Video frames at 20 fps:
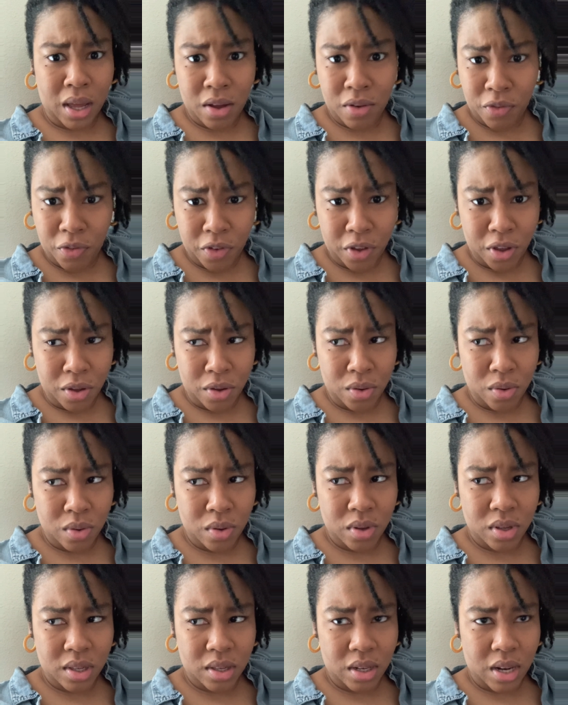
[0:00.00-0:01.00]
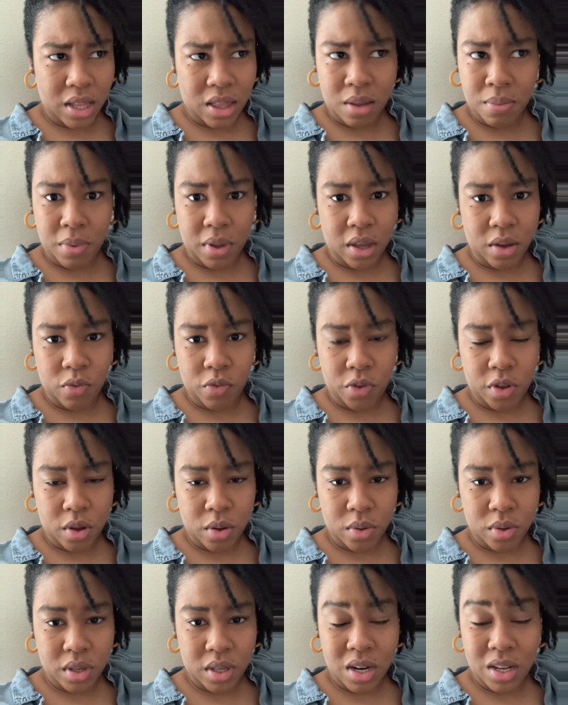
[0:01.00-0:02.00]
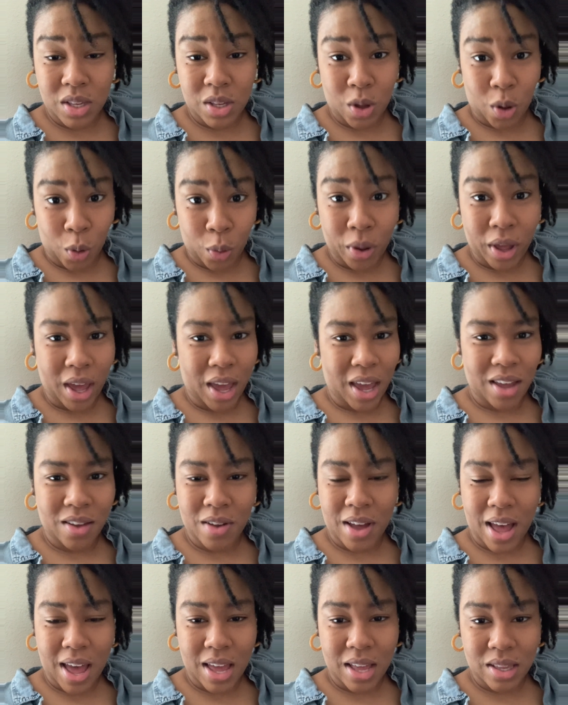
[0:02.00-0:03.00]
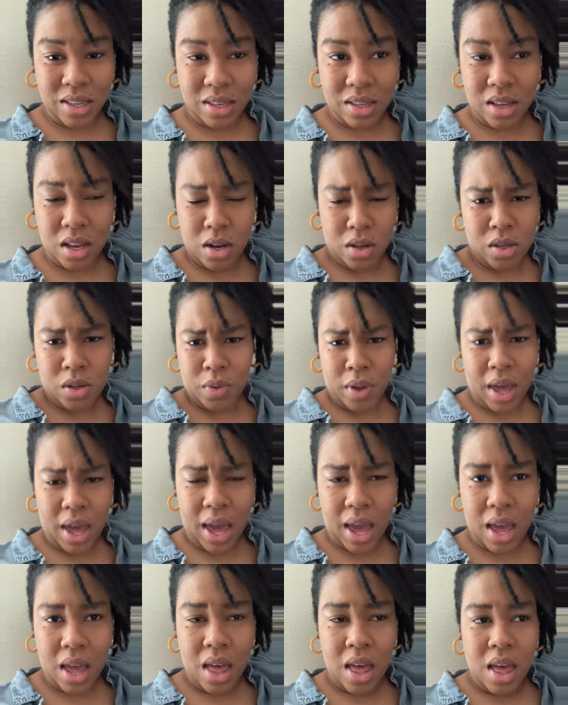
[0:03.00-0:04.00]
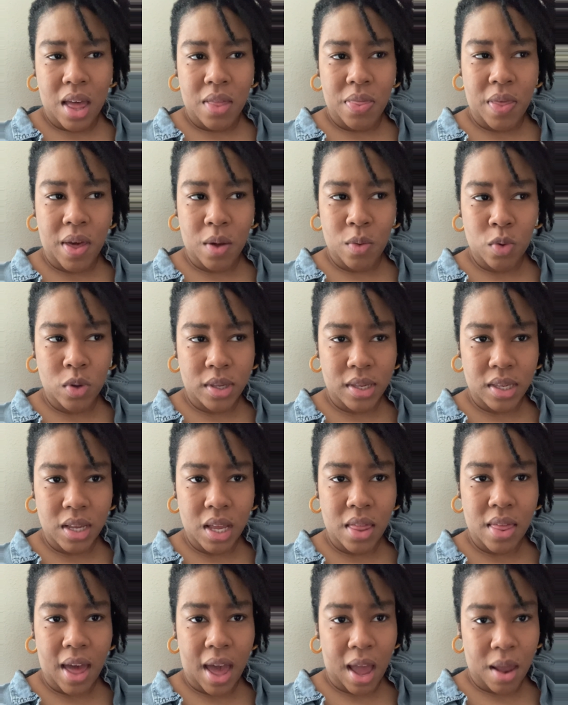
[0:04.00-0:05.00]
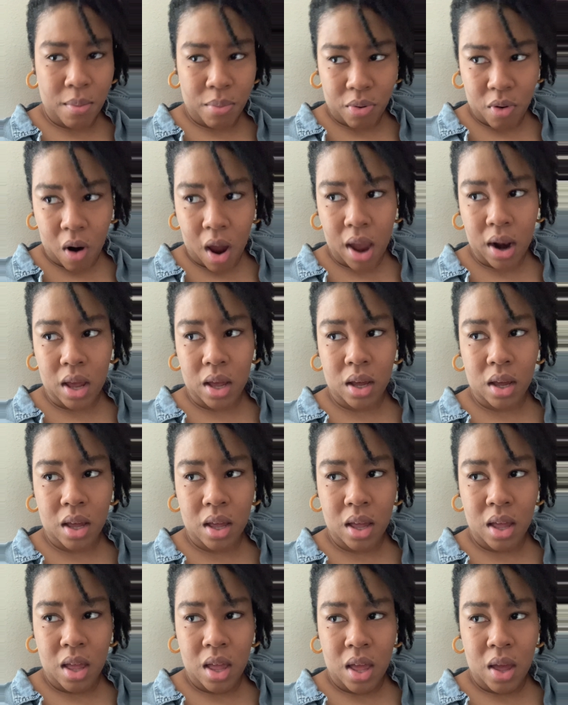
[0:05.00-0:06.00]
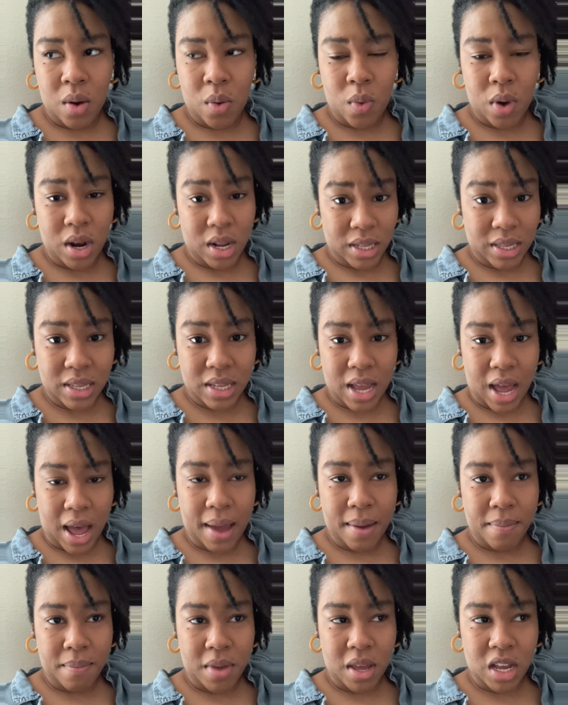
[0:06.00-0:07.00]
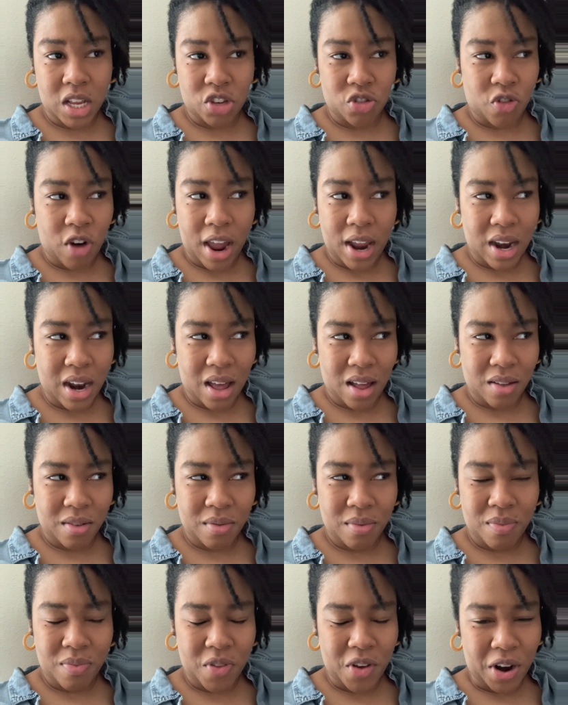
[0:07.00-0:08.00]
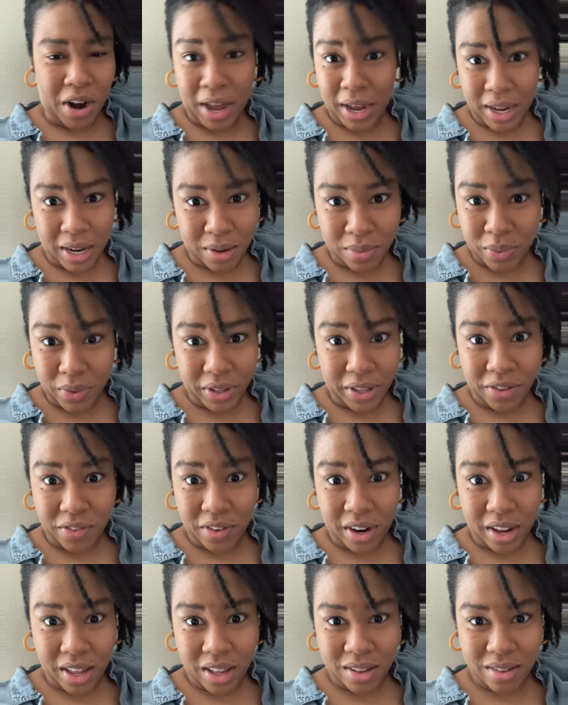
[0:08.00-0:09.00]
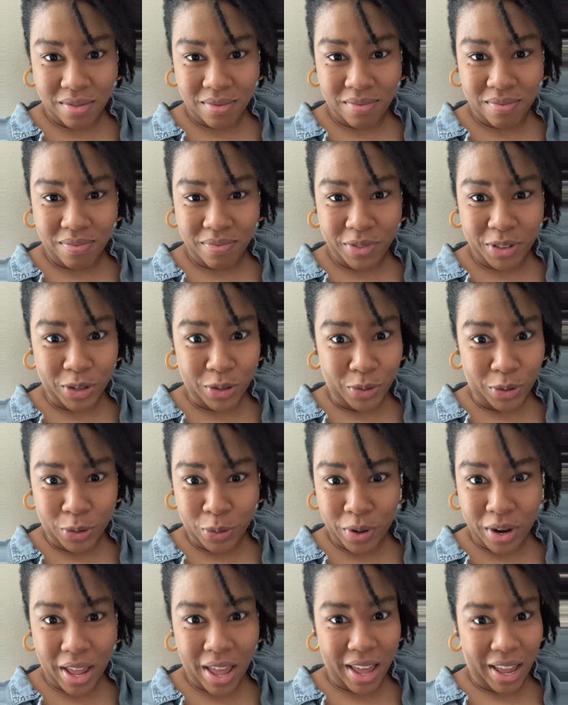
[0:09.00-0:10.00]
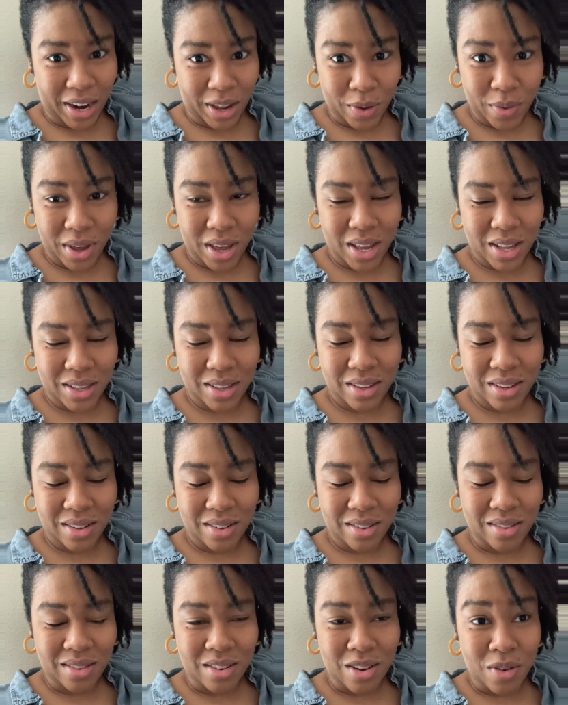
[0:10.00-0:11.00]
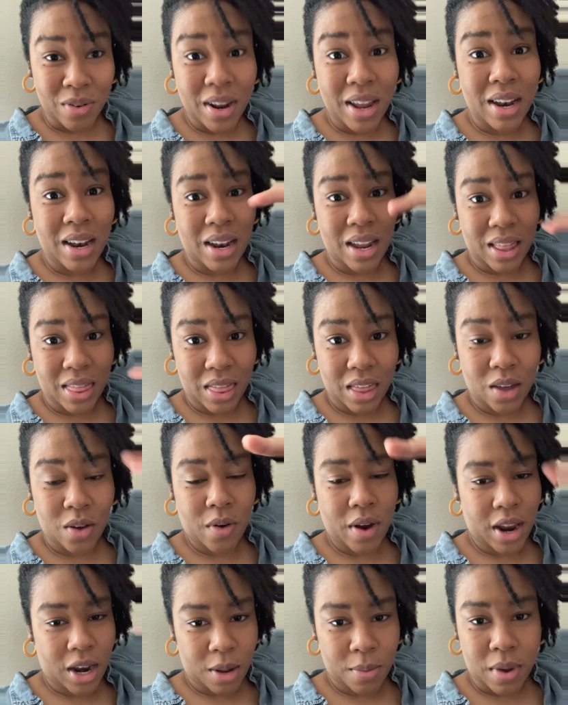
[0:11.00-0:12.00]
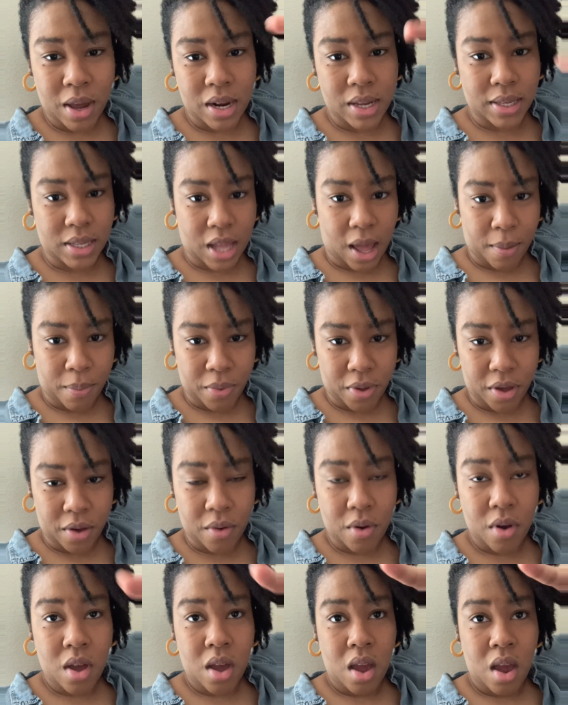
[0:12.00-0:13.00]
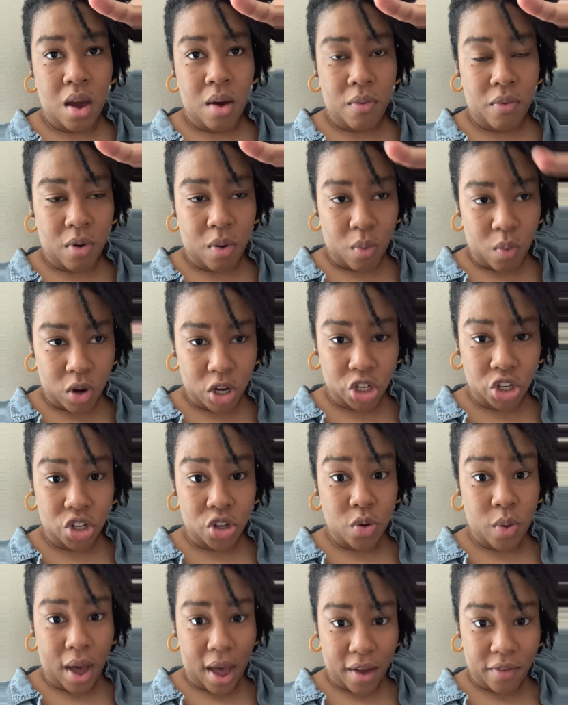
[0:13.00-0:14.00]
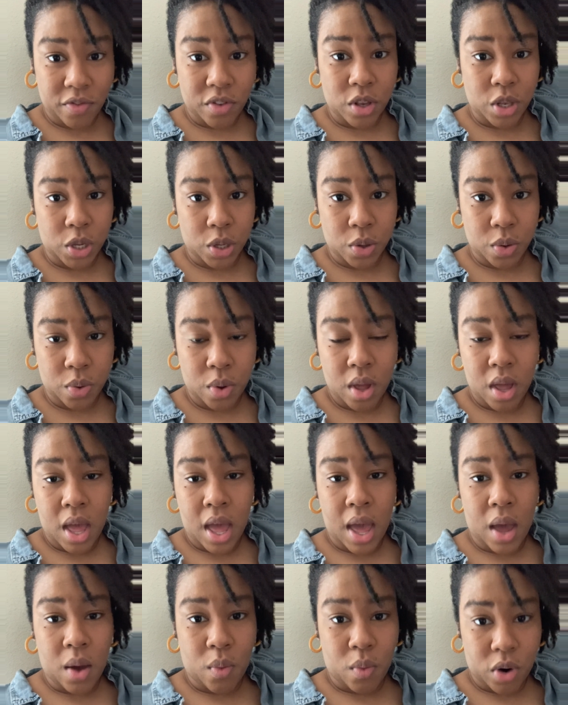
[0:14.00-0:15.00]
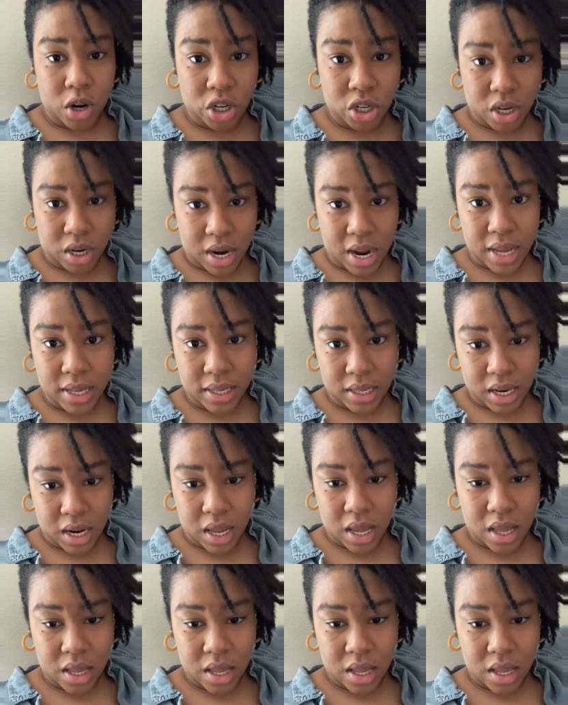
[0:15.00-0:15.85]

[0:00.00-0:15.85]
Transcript: confused. Let them be confused. It is okay, guys. It is okay. They will see the end product when it's time, because right now they're not going to believe in it. So do it anyways. Don't let nothing or anybody stop you from what you have to do and what your destiny